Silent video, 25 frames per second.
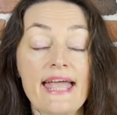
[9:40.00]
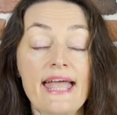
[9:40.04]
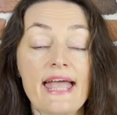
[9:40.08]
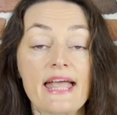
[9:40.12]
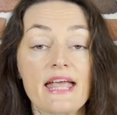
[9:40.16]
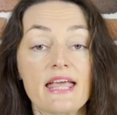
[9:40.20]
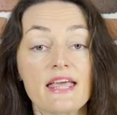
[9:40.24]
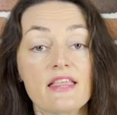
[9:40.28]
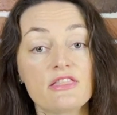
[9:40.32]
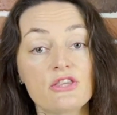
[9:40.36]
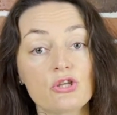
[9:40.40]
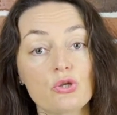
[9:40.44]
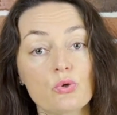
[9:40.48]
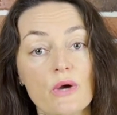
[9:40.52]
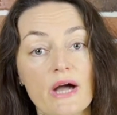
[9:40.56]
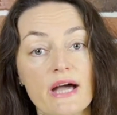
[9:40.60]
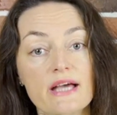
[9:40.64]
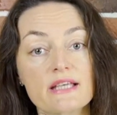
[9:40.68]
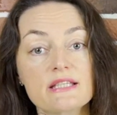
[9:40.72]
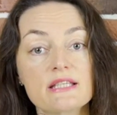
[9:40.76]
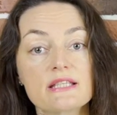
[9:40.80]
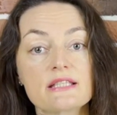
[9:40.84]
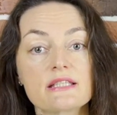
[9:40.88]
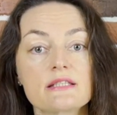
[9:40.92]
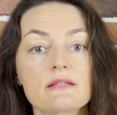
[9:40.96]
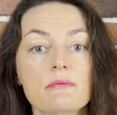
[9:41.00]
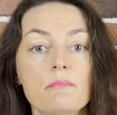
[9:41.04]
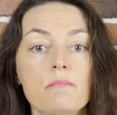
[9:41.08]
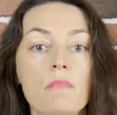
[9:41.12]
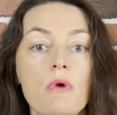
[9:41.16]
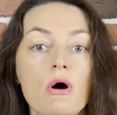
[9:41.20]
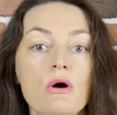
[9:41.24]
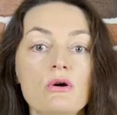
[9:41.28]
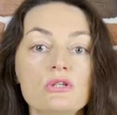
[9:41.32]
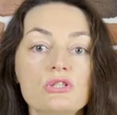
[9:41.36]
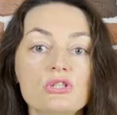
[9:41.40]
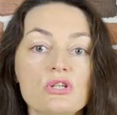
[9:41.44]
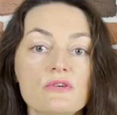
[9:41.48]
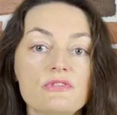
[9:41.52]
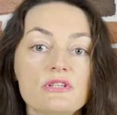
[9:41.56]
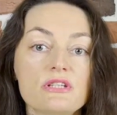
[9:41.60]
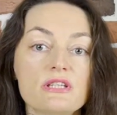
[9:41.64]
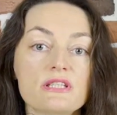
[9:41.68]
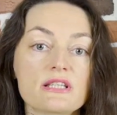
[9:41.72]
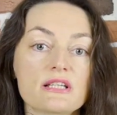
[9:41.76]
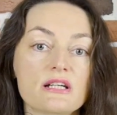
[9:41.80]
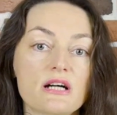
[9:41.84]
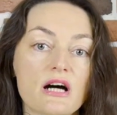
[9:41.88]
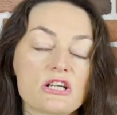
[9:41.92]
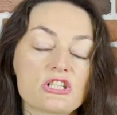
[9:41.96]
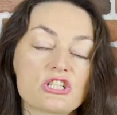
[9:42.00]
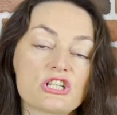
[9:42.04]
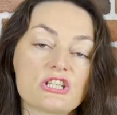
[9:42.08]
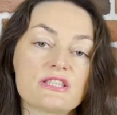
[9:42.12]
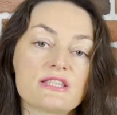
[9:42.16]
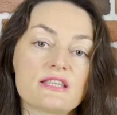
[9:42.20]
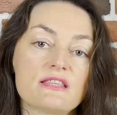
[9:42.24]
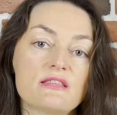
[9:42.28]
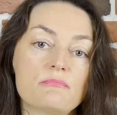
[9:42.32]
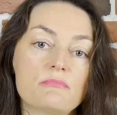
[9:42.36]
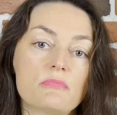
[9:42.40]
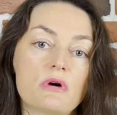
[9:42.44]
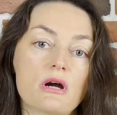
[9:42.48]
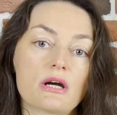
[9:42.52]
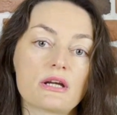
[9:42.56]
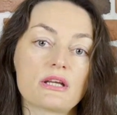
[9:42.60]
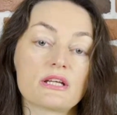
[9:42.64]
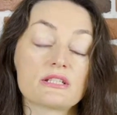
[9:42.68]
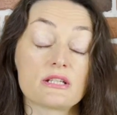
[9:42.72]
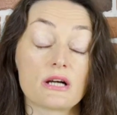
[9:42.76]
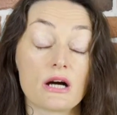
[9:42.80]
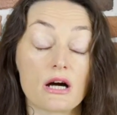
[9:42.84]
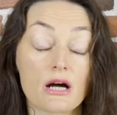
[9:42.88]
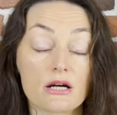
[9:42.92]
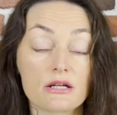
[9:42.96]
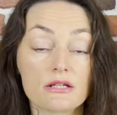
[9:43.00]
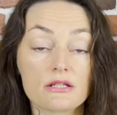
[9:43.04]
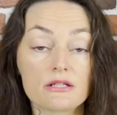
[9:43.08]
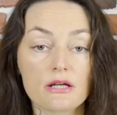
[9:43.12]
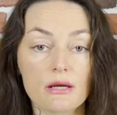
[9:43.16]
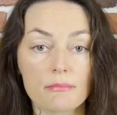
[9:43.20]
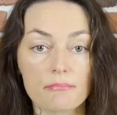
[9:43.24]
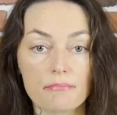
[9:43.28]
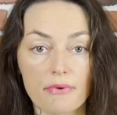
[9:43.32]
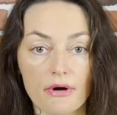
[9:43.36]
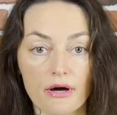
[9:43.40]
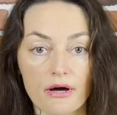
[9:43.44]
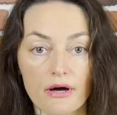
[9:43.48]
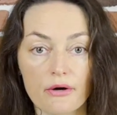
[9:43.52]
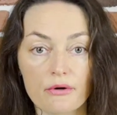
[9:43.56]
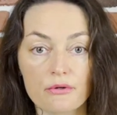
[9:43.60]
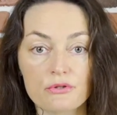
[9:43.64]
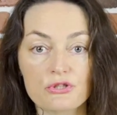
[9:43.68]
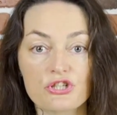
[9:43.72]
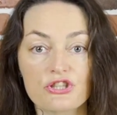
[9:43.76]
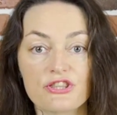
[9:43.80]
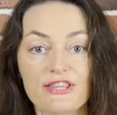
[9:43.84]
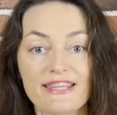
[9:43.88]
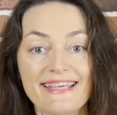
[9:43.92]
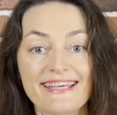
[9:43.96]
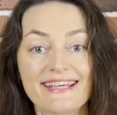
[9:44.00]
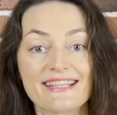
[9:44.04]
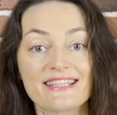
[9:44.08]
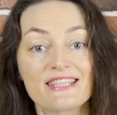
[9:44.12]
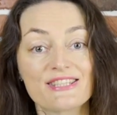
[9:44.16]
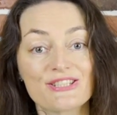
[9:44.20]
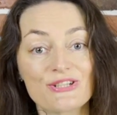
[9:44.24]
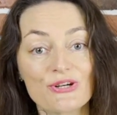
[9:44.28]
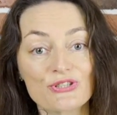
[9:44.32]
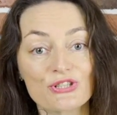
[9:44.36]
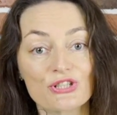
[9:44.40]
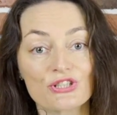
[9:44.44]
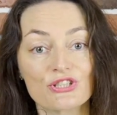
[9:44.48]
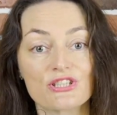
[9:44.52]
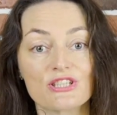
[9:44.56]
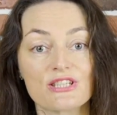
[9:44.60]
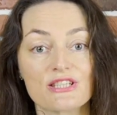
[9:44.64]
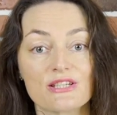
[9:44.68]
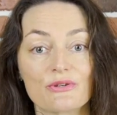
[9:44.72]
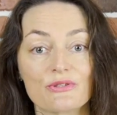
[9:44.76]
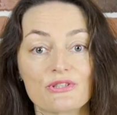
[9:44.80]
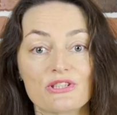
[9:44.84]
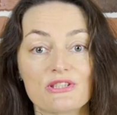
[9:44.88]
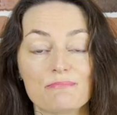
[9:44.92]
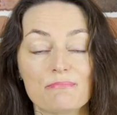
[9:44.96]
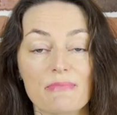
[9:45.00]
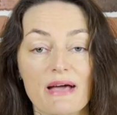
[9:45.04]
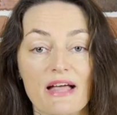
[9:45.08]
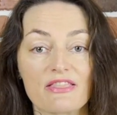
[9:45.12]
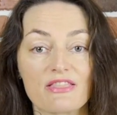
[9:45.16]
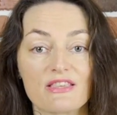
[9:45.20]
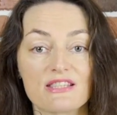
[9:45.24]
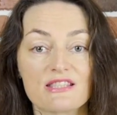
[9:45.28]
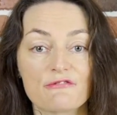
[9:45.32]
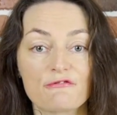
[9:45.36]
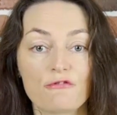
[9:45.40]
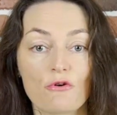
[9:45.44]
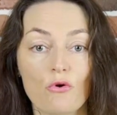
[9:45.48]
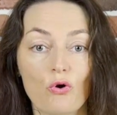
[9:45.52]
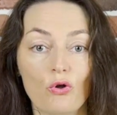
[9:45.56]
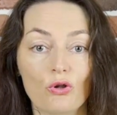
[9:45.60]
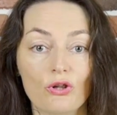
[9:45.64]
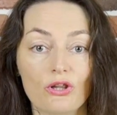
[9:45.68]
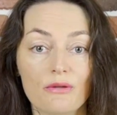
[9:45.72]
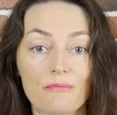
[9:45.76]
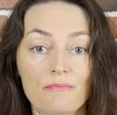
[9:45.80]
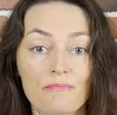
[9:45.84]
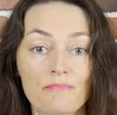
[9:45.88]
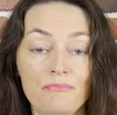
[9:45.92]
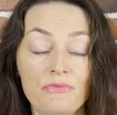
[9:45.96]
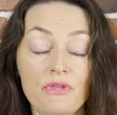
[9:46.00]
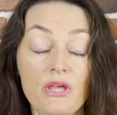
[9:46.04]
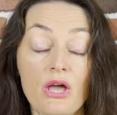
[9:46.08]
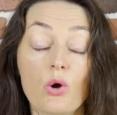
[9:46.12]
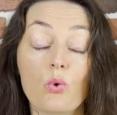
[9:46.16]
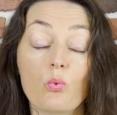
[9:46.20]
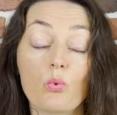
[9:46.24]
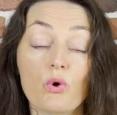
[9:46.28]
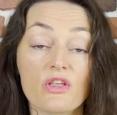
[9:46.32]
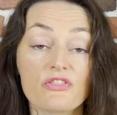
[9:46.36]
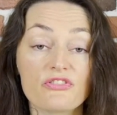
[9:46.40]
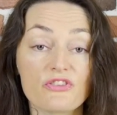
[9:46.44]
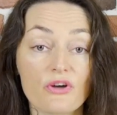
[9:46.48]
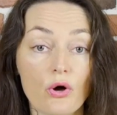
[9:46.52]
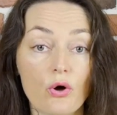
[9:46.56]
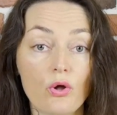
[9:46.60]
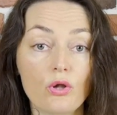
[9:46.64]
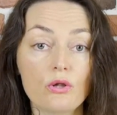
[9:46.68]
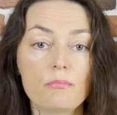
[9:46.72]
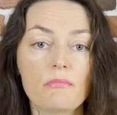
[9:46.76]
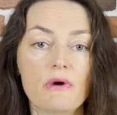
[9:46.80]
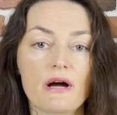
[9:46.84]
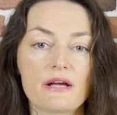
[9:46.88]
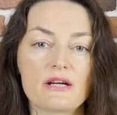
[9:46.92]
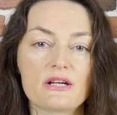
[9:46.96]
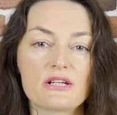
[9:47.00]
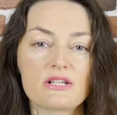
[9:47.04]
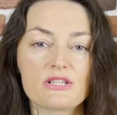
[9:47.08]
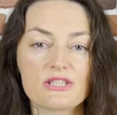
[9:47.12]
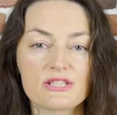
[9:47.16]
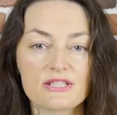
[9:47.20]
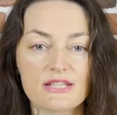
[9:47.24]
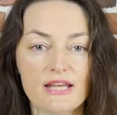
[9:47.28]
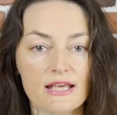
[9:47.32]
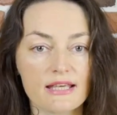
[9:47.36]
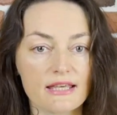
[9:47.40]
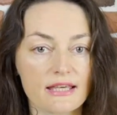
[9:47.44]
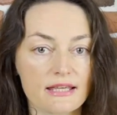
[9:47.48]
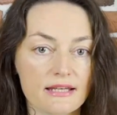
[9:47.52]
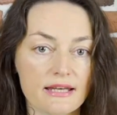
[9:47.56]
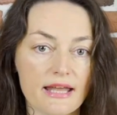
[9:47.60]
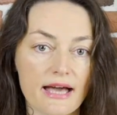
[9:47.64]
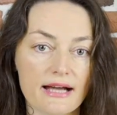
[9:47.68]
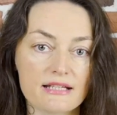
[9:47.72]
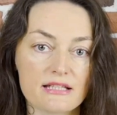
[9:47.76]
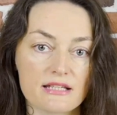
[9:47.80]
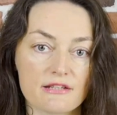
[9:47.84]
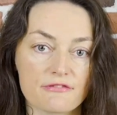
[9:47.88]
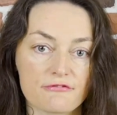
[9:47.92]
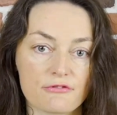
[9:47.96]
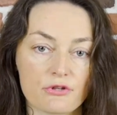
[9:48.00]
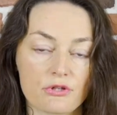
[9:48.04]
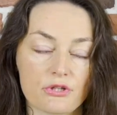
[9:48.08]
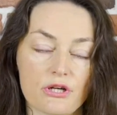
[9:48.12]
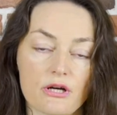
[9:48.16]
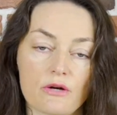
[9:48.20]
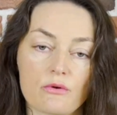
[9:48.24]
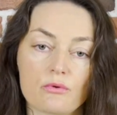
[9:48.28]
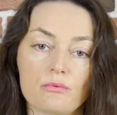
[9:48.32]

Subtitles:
In the US, most of the discussions in the market are about the uncertainty on demand this fall, with all buyers staying inactive for now.